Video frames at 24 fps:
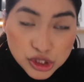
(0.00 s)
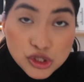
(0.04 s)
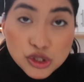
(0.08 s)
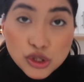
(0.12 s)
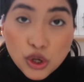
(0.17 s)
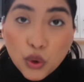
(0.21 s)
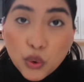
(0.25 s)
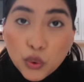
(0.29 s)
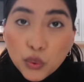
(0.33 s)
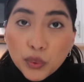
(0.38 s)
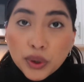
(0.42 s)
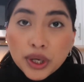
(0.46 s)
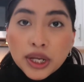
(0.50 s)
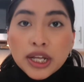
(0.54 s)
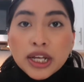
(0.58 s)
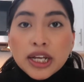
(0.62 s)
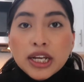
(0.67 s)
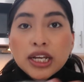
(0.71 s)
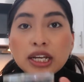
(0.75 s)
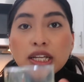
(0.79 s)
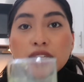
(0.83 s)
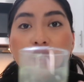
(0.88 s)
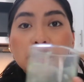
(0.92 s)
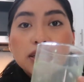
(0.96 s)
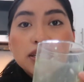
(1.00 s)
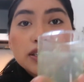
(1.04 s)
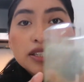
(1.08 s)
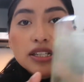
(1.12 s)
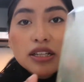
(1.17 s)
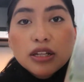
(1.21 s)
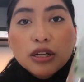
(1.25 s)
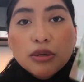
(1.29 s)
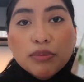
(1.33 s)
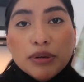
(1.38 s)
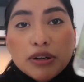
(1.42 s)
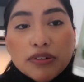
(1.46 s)
So there's a
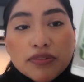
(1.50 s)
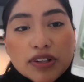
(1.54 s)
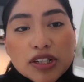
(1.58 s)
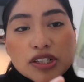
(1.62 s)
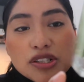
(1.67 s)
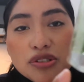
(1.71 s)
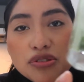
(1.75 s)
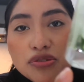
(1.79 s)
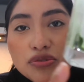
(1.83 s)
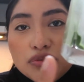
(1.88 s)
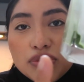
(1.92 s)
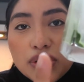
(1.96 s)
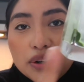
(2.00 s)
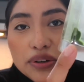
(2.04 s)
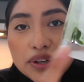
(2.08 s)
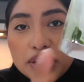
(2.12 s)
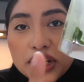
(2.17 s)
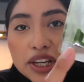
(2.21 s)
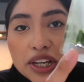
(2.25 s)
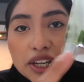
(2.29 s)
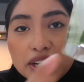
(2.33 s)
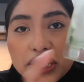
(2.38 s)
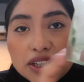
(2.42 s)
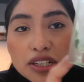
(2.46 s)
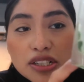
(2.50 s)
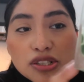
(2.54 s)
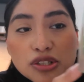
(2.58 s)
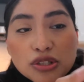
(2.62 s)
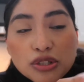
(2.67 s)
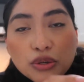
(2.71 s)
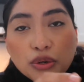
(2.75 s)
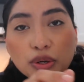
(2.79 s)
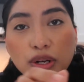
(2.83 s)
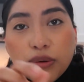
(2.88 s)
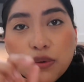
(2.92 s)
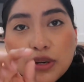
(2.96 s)
little bit of residue down here,
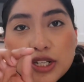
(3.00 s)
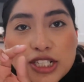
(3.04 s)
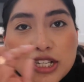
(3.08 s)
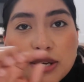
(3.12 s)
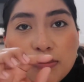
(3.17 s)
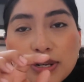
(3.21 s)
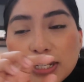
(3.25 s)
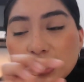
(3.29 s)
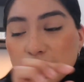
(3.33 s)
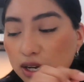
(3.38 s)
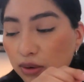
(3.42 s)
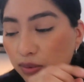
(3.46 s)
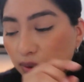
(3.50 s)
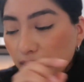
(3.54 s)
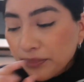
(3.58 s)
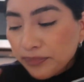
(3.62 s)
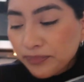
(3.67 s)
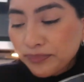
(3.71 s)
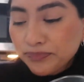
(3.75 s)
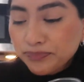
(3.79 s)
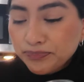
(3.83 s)
so le voy a echar más agua